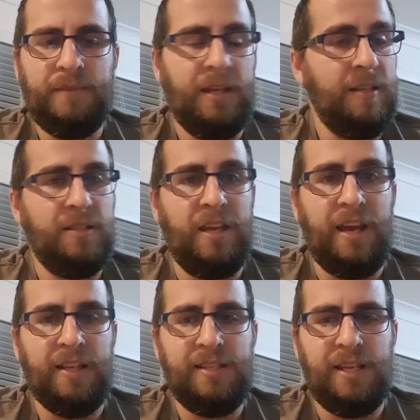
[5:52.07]
So
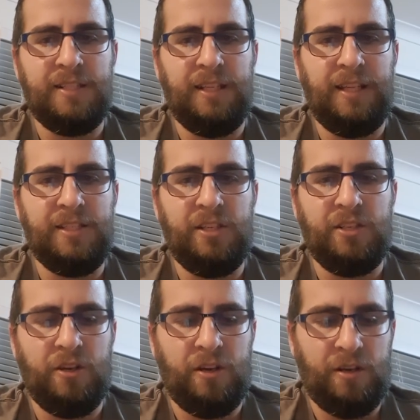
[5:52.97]
yeah, essentially lets you
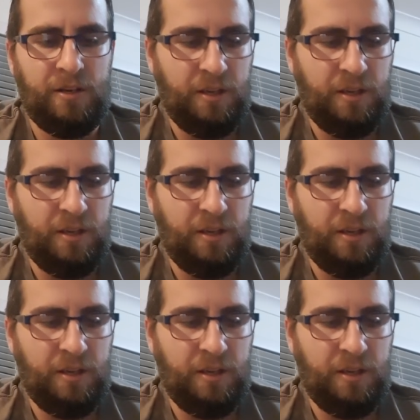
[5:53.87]
turn,